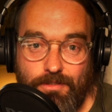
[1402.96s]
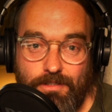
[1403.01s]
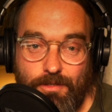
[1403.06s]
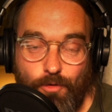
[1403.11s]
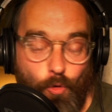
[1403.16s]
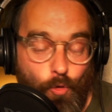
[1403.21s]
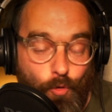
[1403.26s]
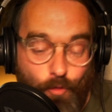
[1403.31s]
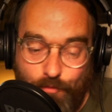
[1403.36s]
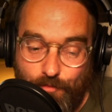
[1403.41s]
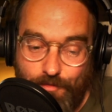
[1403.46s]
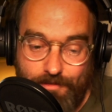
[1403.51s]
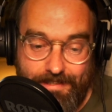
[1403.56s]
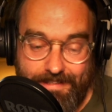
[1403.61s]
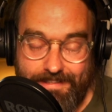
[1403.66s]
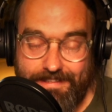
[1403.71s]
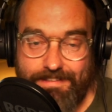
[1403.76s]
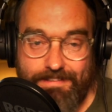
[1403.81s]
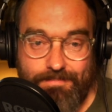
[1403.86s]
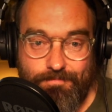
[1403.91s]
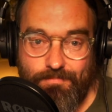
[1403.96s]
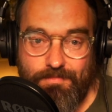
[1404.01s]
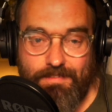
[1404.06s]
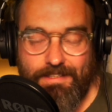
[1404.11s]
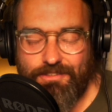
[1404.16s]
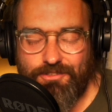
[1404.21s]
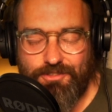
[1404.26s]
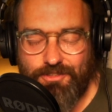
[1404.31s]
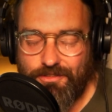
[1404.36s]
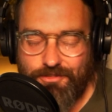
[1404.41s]
awfully,
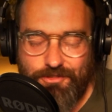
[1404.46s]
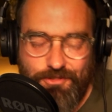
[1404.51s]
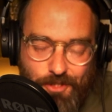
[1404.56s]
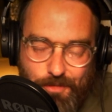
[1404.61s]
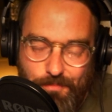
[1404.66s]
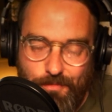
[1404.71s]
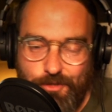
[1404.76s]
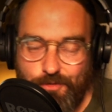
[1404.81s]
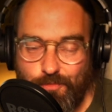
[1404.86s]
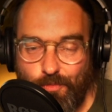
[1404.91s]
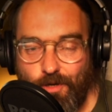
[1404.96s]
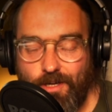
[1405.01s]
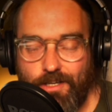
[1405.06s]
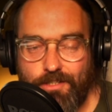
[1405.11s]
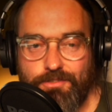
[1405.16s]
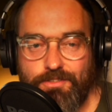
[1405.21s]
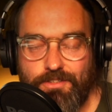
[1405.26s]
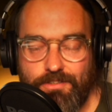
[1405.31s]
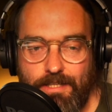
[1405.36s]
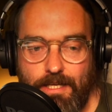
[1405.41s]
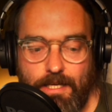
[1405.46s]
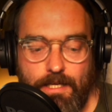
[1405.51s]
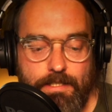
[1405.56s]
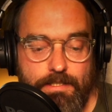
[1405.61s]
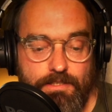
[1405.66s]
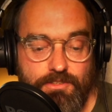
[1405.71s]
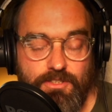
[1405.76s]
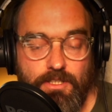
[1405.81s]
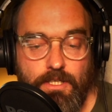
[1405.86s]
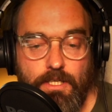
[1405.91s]
it's so much worse than that,
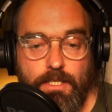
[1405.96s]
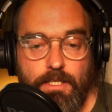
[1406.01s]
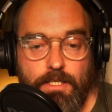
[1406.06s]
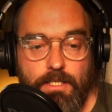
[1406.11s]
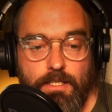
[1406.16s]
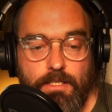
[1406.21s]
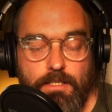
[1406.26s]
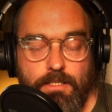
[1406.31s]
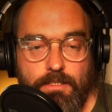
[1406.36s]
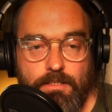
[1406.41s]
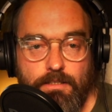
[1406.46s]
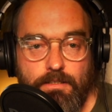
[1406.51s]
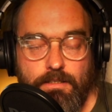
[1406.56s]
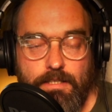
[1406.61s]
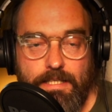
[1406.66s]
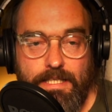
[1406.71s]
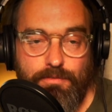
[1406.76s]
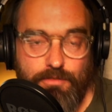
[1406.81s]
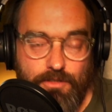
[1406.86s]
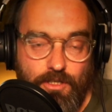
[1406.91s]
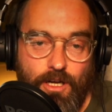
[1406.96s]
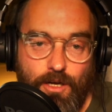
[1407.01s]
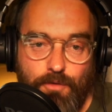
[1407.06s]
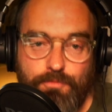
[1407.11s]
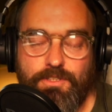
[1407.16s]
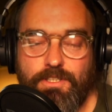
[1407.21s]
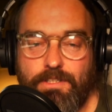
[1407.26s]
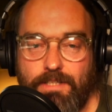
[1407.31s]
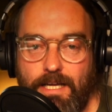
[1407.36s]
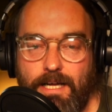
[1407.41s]
is even
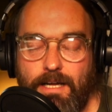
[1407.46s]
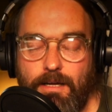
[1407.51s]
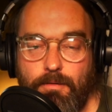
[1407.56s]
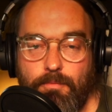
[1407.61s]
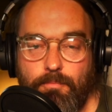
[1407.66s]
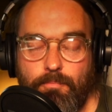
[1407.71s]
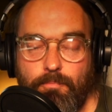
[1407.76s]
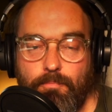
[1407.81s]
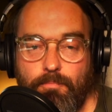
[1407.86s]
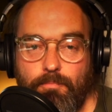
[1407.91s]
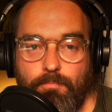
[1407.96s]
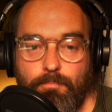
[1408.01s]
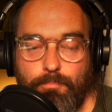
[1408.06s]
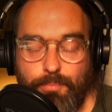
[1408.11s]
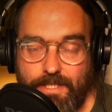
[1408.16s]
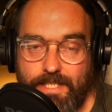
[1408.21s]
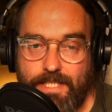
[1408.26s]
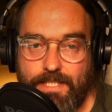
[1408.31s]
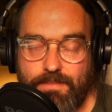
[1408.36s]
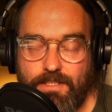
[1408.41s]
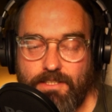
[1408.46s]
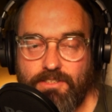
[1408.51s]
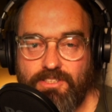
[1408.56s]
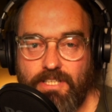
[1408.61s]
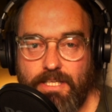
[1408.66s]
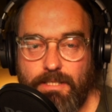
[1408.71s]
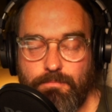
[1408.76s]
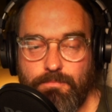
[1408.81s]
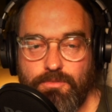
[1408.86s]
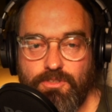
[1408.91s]
after that, being in that
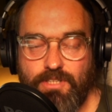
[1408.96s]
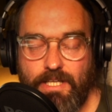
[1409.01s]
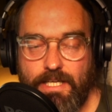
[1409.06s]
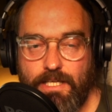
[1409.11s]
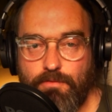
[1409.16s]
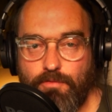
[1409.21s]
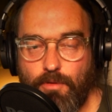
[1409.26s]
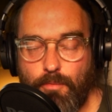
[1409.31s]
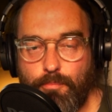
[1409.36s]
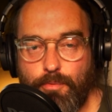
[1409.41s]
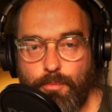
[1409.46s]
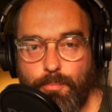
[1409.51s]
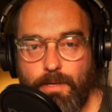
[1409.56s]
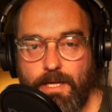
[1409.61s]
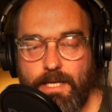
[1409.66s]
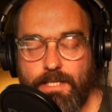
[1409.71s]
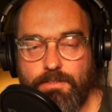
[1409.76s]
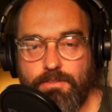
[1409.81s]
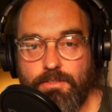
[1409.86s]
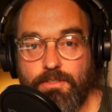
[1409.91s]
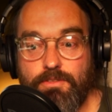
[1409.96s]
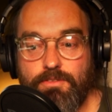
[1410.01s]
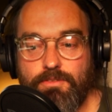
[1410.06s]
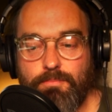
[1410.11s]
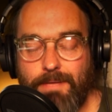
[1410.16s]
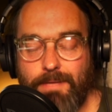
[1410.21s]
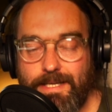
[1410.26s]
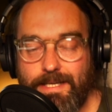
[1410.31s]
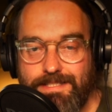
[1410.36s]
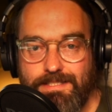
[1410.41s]
same state of unpreparedness
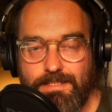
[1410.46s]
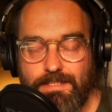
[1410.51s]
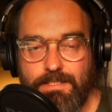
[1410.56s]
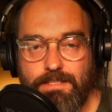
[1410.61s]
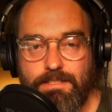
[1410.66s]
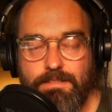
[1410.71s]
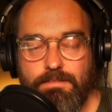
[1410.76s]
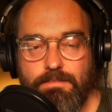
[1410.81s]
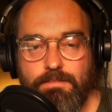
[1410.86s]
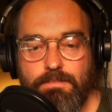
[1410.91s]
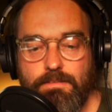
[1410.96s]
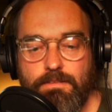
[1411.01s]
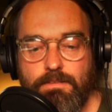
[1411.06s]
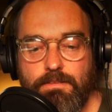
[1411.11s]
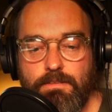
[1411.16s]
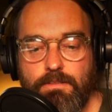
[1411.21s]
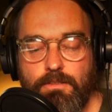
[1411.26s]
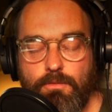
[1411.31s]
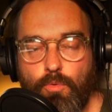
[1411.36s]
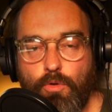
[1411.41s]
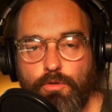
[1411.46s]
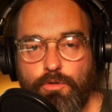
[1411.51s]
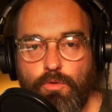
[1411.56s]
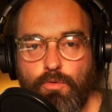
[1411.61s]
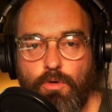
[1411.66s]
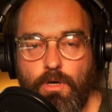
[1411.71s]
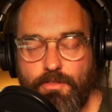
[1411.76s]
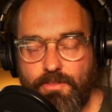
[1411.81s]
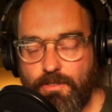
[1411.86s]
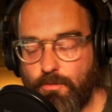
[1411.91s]
mentally.
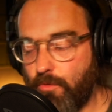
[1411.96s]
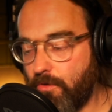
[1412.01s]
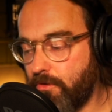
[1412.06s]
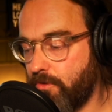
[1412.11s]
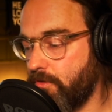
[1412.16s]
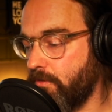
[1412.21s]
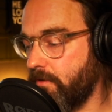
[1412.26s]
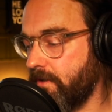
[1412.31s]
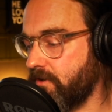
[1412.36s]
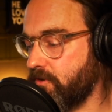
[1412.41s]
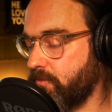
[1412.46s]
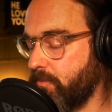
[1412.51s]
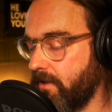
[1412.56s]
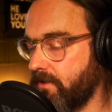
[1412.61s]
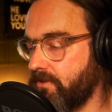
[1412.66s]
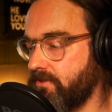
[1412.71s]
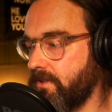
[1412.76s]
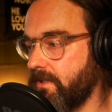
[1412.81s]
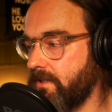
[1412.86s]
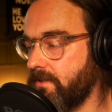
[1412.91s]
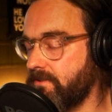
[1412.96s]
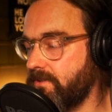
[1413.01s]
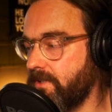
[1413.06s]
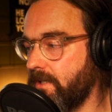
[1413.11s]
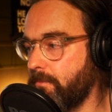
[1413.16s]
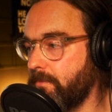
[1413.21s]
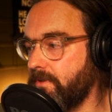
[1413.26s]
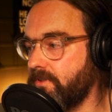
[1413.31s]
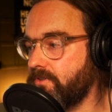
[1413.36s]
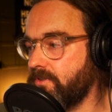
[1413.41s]
I think what you're expressing,
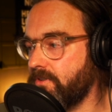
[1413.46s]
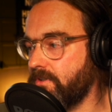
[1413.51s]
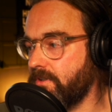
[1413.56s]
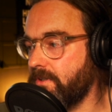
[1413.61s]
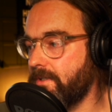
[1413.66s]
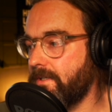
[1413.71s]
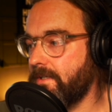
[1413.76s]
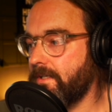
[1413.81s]
Tim, is a